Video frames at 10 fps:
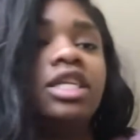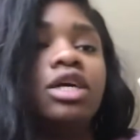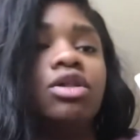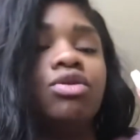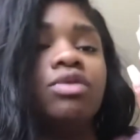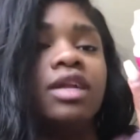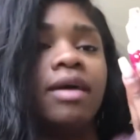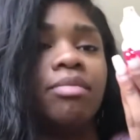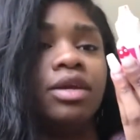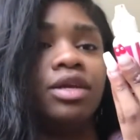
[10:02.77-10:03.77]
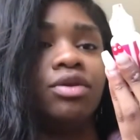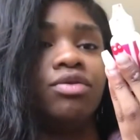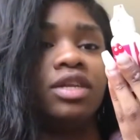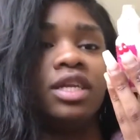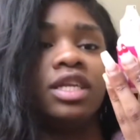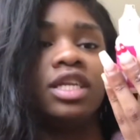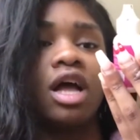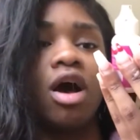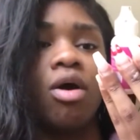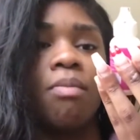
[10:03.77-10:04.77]
glue that I've been using. It's
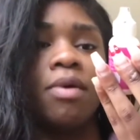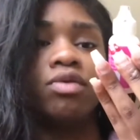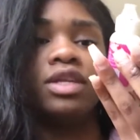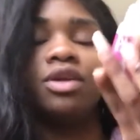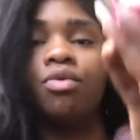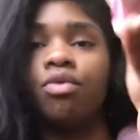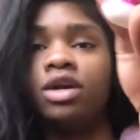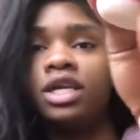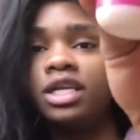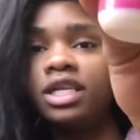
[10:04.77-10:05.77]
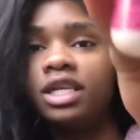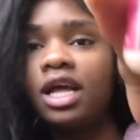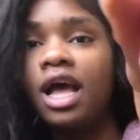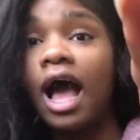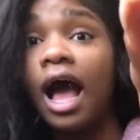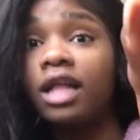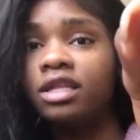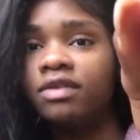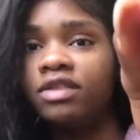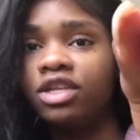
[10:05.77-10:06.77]
called Melted Once. I
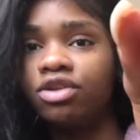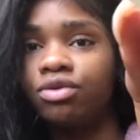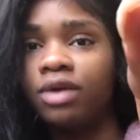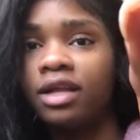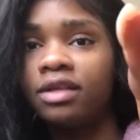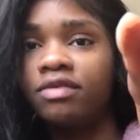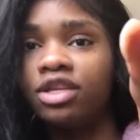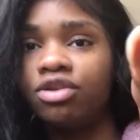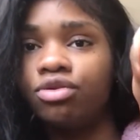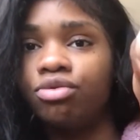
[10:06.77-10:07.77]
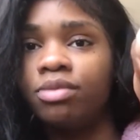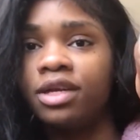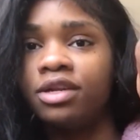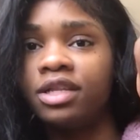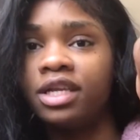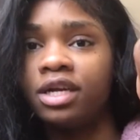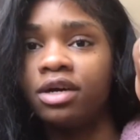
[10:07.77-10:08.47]
love this glue. I love this glue better than